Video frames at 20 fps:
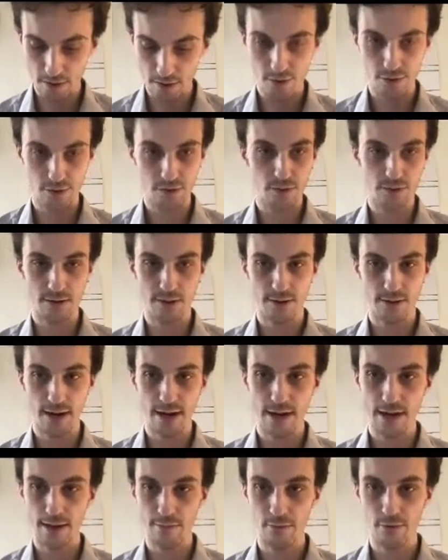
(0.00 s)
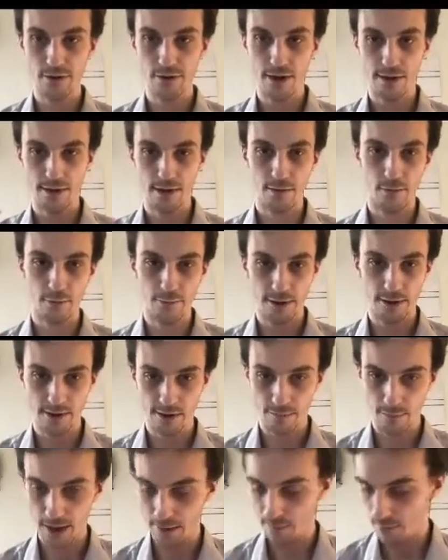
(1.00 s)
you just use the snake lemma and check that everything is
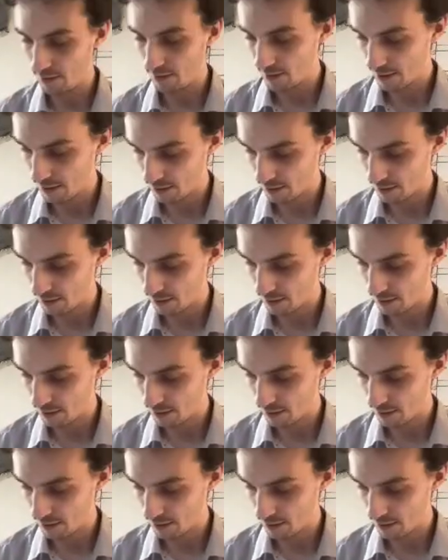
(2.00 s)
compatible.